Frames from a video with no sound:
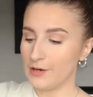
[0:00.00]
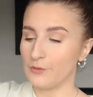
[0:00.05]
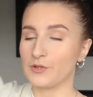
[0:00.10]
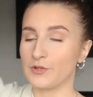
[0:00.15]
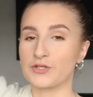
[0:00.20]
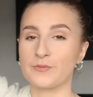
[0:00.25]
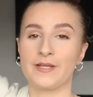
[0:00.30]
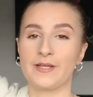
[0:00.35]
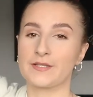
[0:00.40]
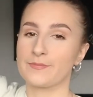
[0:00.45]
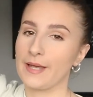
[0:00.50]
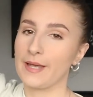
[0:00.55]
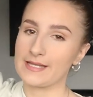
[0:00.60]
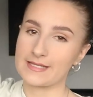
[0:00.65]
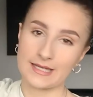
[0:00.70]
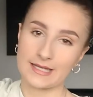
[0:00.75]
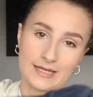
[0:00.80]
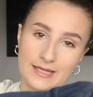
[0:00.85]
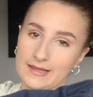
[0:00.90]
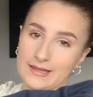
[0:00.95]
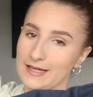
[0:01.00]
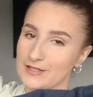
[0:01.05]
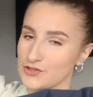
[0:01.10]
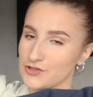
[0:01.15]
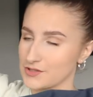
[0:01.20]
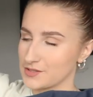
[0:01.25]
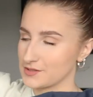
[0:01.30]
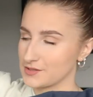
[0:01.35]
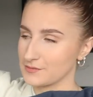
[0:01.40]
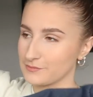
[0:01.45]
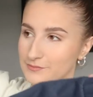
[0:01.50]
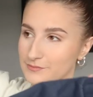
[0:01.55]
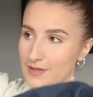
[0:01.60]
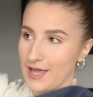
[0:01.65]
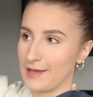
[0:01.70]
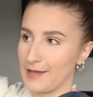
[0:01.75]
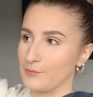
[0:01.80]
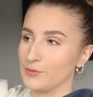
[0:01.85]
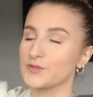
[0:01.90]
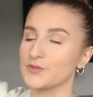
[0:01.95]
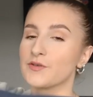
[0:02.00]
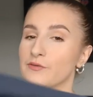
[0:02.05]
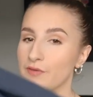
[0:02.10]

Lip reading: which means basically they're just able to